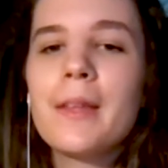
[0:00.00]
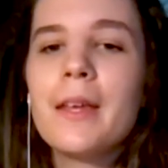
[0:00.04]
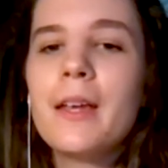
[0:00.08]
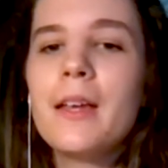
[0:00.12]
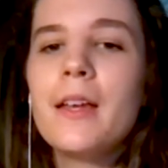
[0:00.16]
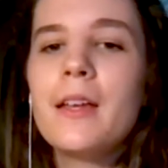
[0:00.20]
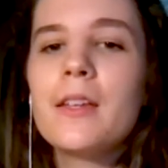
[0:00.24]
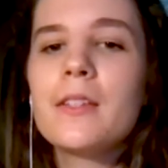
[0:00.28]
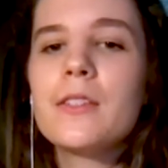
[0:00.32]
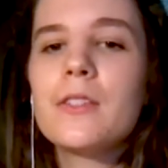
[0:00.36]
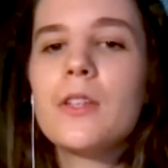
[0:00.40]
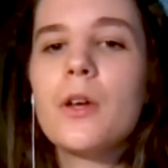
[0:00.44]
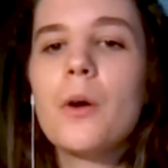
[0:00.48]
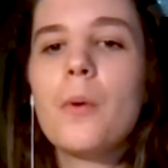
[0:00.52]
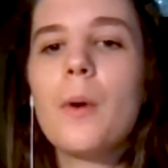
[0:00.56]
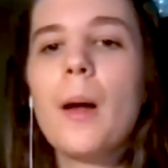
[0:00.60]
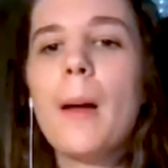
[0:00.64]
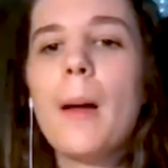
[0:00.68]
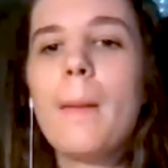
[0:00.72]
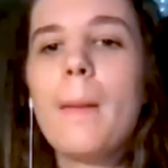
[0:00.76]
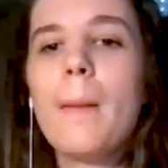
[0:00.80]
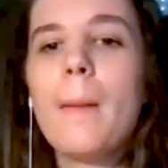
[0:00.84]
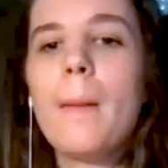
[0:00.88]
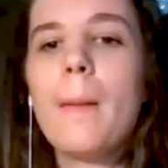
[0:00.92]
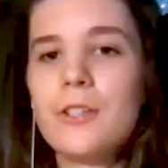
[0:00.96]
So
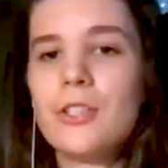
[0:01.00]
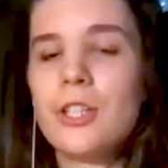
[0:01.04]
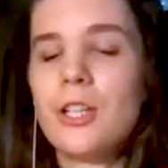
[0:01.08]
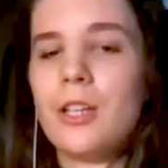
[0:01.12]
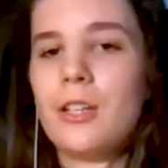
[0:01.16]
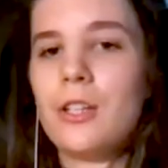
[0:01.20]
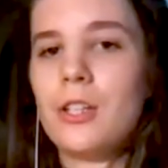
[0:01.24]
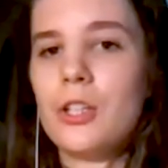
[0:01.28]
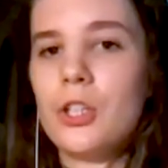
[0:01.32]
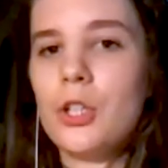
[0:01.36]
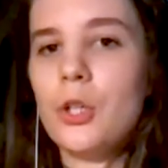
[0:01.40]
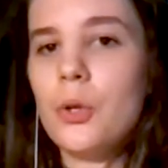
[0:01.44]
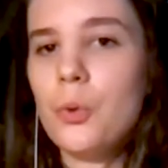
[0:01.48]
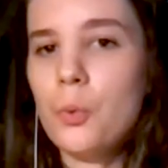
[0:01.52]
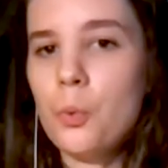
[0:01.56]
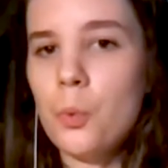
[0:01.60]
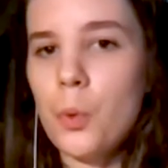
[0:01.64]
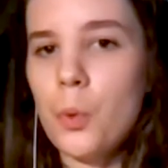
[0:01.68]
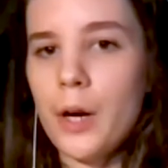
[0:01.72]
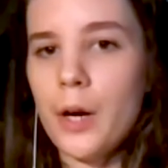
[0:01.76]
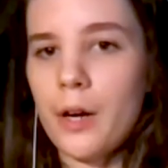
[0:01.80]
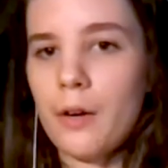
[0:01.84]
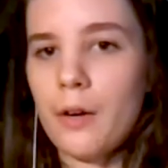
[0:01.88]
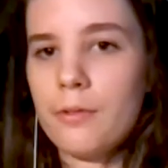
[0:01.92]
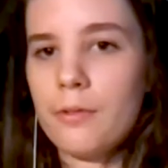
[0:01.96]
imagine you
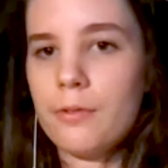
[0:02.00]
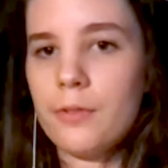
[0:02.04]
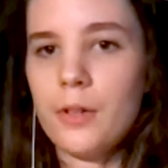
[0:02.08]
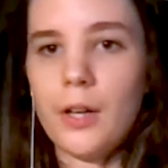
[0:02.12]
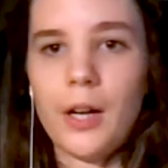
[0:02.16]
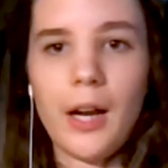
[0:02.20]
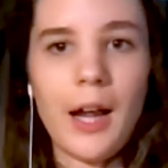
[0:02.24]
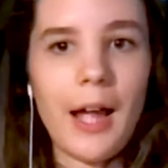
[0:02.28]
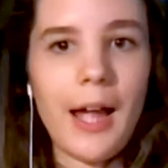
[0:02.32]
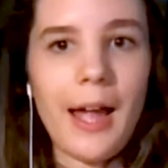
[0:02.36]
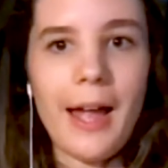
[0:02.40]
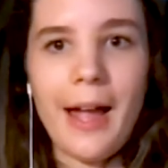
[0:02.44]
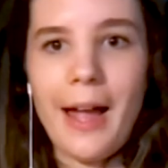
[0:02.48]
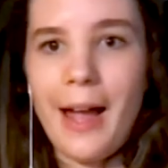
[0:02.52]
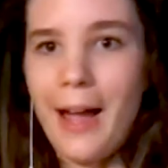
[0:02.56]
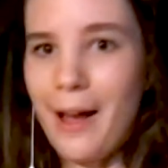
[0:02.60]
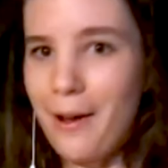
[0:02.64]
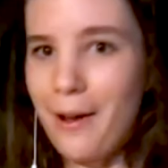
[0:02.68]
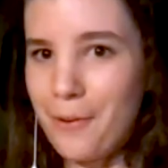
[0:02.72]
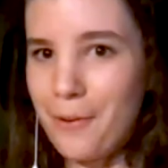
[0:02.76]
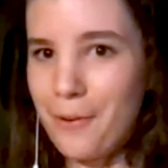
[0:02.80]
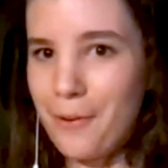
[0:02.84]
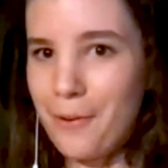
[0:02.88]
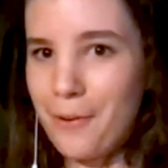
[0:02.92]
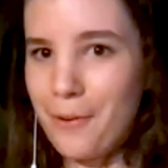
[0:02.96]
work for
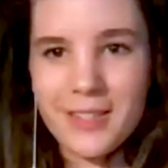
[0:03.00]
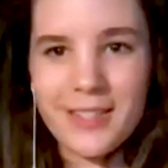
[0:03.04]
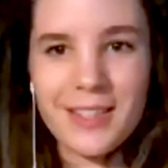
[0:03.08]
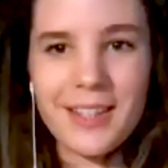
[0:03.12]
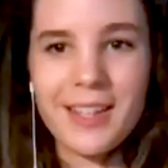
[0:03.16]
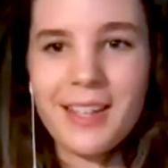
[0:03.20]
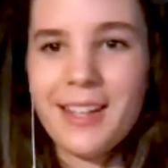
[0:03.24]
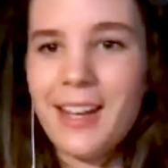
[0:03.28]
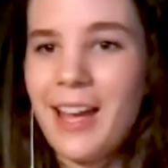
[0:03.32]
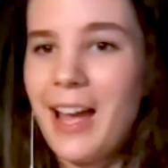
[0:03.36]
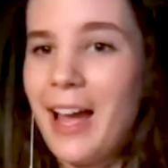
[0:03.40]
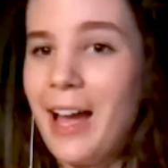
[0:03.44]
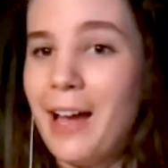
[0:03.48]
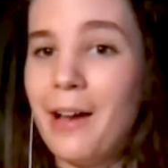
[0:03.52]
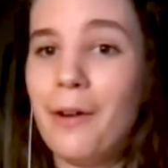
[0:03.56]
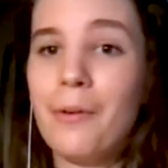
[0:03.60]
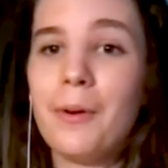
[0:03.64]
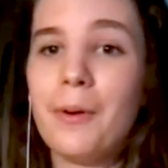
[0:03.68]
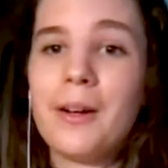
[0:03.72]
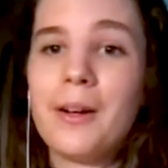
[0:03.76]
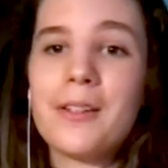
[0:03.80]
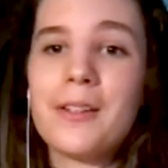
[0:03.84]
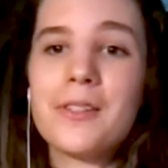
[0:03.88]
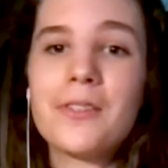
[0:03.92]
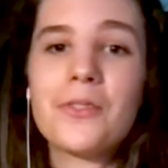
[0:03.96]
hours and
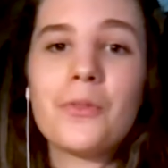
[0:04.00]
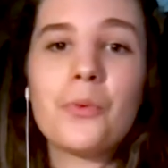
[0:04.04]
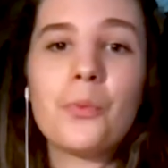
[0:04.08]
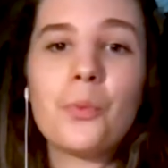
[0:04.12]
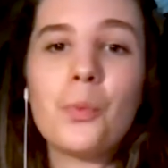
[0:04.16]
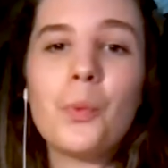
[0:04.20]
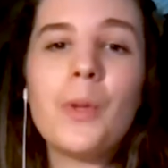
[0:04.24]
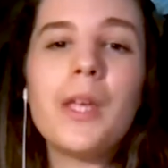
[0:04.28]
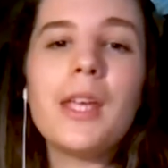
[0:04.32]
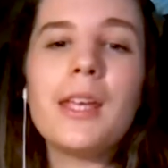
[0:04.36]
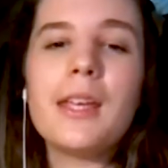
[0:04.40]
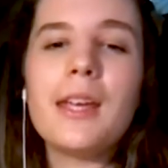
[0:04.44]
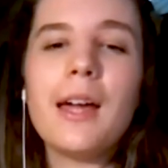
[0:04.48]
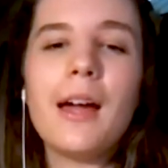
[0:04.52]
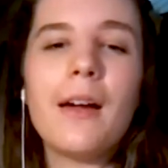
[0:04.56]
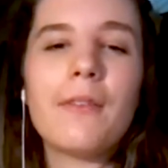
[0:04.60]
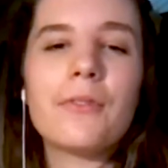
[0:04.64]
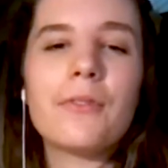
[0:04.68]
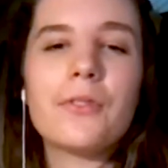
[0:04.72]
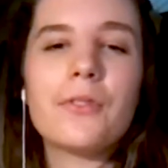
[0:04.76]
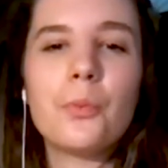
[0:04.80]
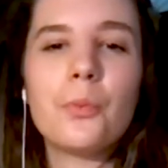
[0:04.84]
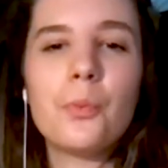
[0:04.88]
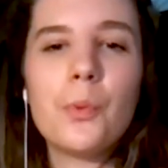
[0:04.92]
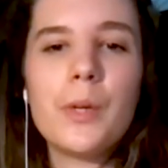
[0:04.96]
hours, week
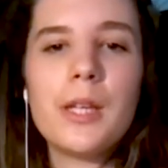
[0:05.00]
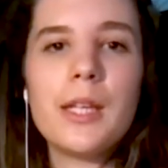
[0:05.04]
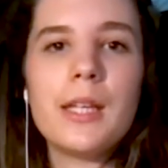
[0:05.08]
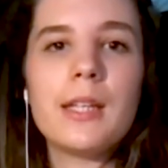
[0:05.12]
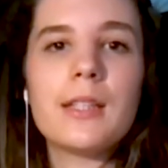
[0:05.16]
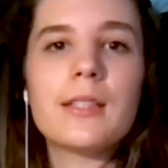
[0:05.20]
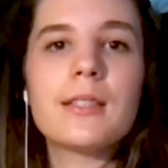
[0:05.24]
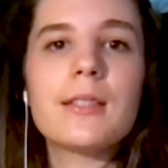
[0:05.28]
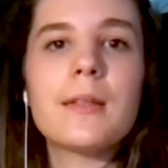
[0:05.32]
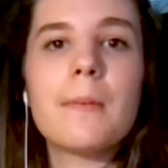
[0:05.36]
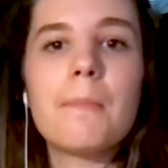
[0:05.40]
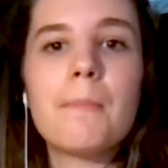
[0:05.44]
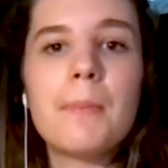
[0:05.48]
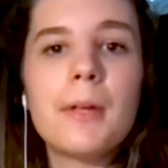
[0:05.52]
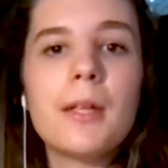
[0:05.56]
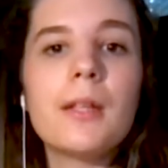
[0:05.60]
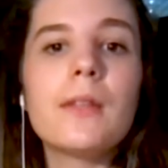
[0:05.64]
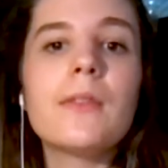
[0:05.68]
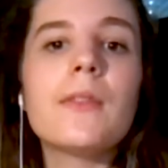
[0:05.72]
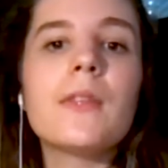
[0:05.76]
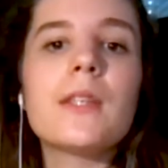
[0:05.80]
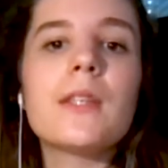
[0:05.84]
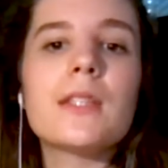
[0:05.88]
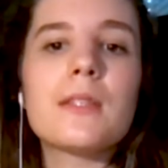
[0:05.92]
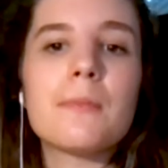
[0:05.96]
after week, to
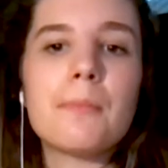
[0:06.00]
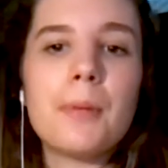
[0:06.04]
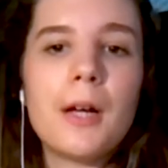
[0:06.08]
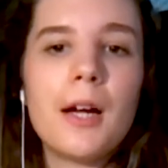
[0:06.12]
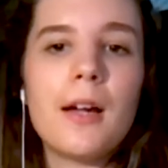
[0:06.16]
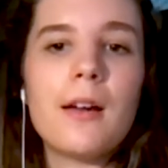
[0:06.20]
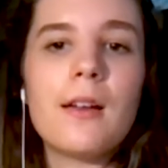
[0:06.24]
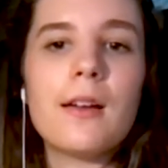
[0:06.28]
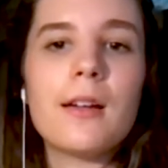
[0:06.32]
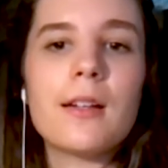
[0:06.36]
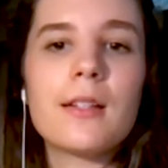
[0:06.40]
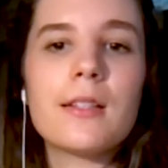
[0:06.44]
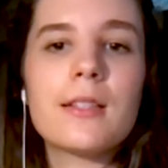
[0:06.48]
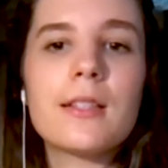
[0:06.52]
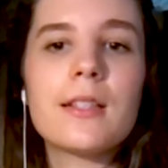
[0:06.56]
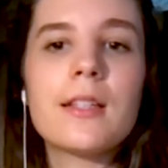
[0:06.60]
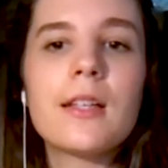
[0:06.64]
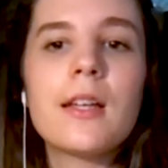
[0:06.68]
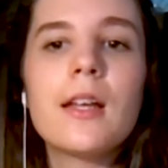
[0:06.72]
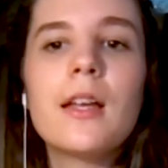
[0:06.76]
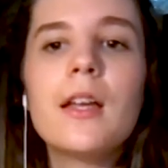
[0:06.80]
build this product.